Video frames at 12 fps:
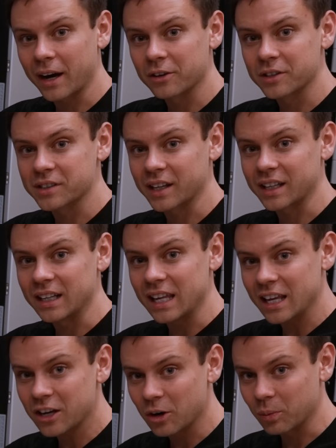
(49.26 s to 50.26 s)
batteries like an
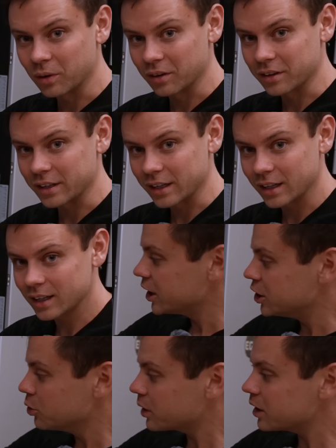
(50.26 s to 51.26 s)
EcoWorthy, you